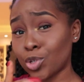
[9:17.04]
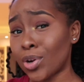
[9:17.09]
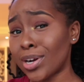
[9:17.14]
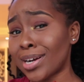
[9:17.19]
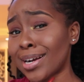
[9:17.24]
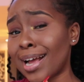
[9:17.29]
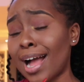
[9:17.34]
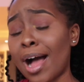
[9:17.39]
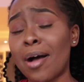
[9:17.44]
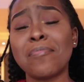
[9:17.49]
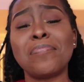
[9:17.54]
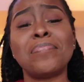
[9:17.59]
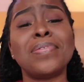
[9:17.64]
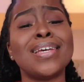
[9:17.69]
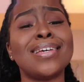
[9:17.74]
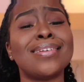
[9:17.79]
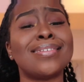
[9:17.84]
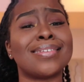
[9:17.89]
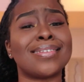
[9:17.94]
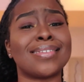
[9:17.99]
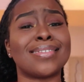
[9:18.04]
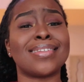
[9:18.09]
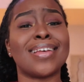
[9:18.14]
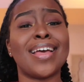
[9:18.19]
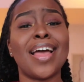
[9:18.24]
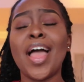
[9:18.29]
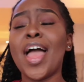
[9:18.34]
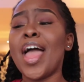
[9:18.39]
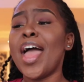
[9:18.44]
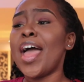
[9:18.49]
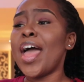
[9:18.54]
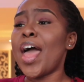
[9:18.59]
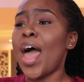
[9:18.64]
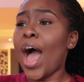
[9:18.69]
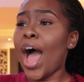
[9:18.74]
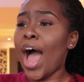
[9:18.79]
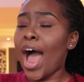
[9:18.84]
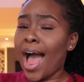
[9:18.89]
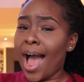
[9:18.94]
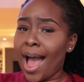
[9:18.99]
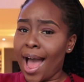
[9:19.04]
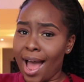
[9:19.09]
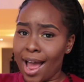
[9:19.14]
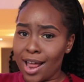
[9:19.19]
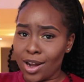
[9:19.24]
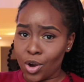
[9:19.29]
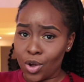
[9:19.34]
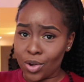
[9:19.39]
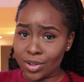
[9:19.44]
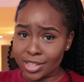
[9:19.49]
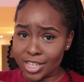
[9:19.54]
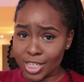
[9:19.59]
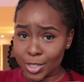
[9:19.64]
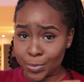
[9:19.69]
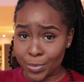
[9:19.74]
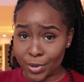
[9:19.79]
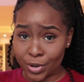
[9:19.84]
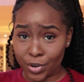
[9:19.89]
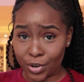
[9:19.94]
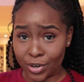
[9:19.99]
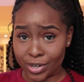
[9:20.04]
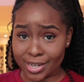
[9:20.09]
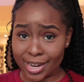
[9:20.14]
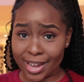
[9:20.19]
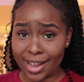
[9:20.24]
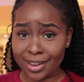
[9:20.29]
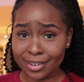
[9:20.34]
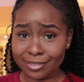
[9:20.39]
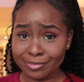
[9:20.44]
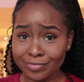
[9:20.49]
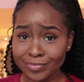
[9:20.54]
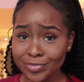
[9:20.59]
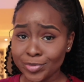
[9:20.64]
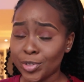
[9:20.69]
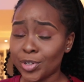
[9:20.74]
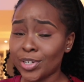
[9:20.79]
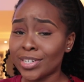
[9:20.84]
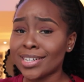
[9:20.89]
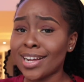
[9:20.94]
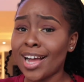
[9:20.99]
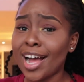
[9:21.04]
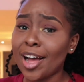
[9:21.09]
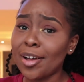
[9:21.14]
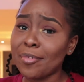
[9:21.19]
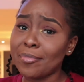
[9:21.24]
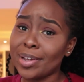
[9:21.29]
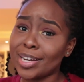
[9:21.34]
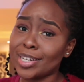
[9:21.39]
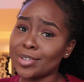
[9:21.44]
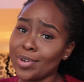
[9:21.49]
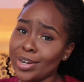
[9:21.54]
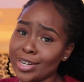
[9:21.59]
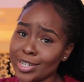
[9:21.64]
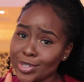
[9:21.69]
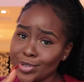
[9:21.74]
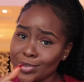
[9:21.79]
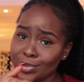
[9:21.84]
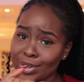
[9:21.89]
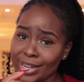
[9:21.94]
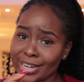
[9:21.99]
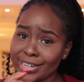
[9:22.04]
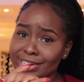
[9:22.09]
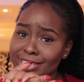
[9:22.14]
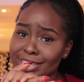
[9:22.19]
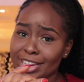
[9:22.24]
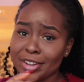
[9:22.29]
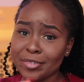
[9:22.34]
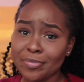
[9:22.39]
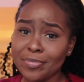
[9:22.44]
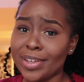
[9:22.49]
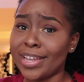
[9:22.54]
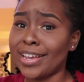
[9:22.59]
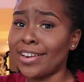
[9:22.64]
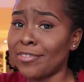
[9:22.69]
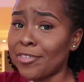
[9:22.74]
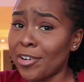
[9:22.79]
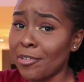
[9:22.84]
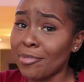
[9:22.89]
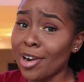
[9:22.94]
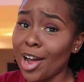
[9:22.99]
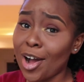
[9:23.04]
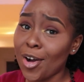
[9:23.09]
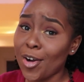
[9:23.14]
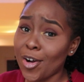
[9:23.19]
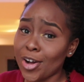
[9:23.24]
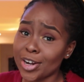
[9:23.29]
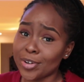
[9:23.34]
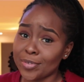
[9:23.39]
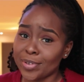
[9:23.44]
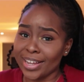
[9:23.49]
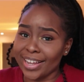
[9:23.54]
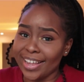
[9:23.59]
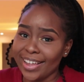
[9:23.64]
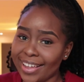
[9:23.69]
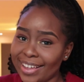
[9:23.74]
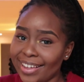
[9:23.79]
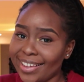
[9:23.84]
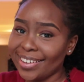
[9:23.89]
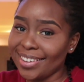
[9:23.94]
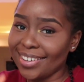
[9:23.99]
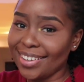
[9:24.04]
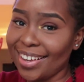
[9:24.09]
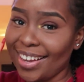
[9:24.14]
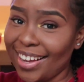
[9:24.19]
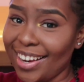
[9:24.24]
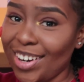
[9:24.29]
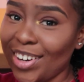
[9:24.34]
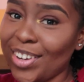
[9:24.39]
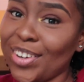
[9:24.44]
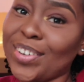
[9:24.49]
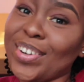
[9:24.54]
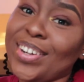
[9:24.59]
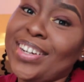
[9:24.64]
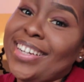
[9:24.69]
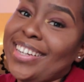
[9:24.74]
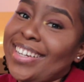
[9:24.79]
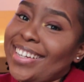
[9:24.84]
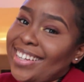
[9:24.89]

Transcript: Don't cut, please. Along this period, huh? Don't come and want to handshake me. From now on, we, hello.